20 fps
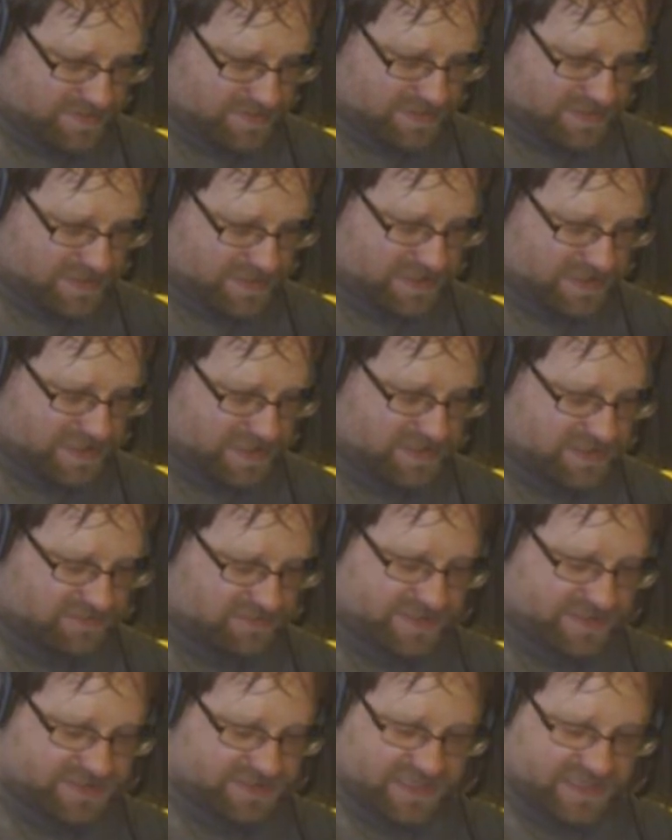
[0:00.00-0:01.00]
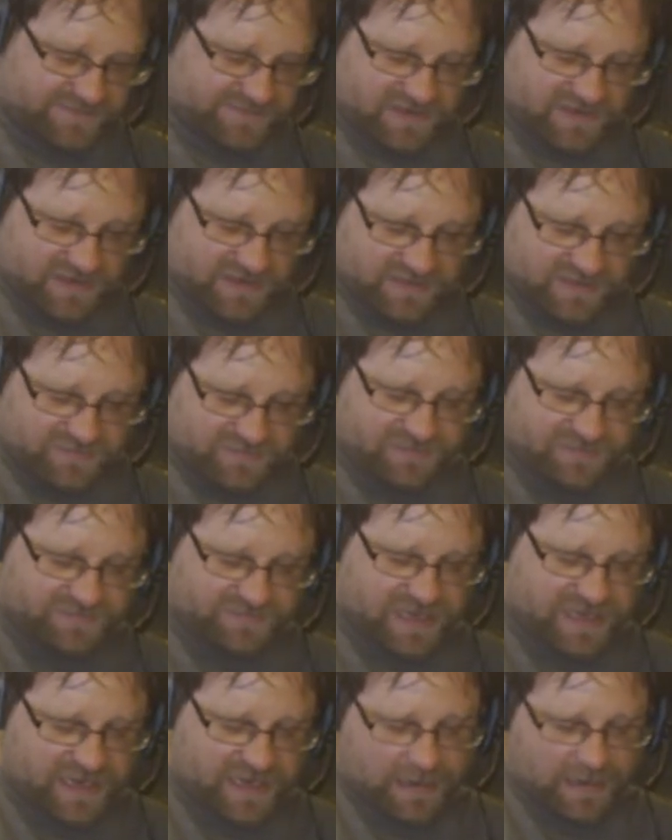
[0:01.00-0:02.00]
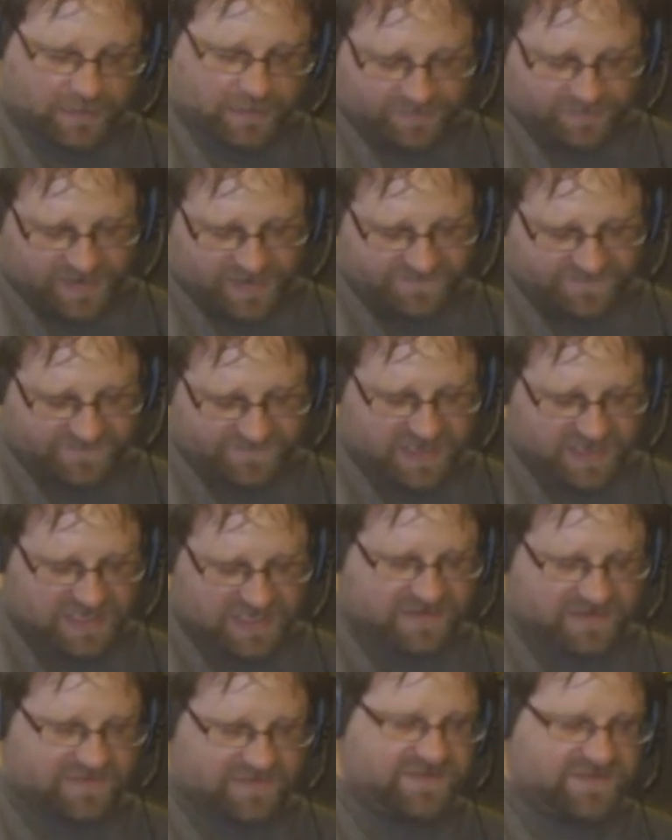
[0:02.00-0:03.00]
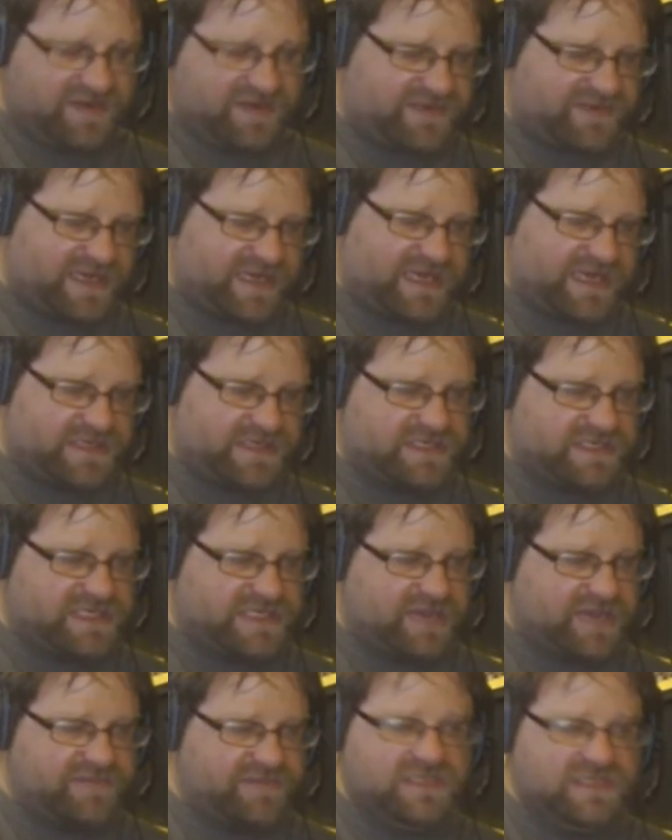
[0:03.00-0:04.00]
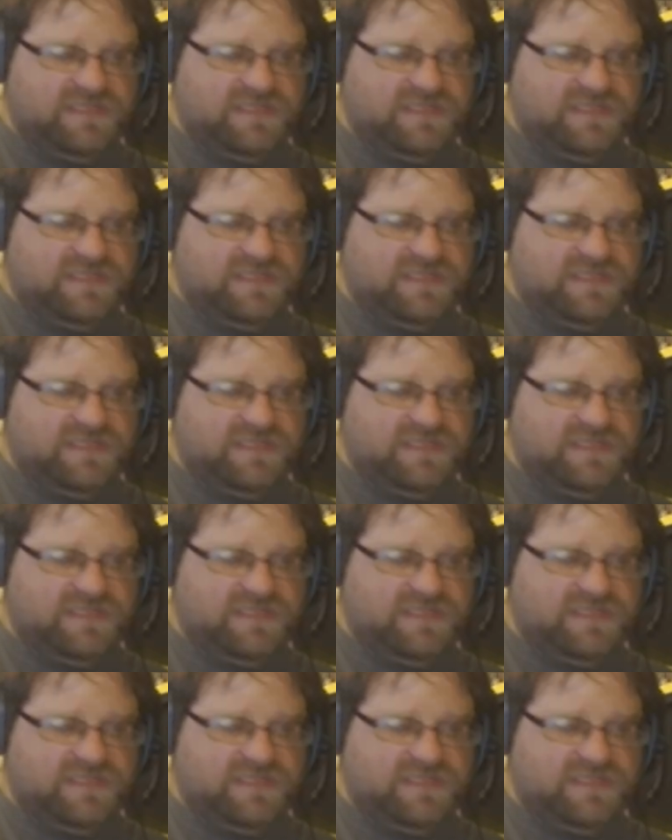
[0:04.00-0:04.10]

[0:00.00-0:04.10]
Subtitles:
This was definitely put out by Viva Entertainment,